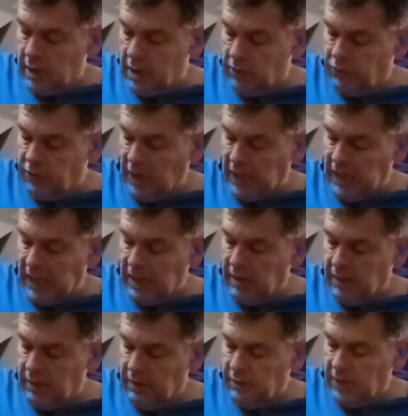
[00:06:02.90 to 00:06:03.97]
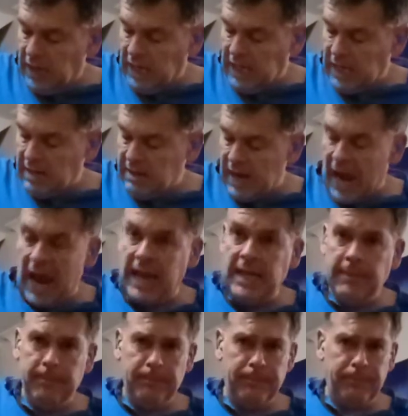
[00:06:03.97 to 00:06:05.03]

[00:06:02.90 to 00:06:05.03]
G, D and A,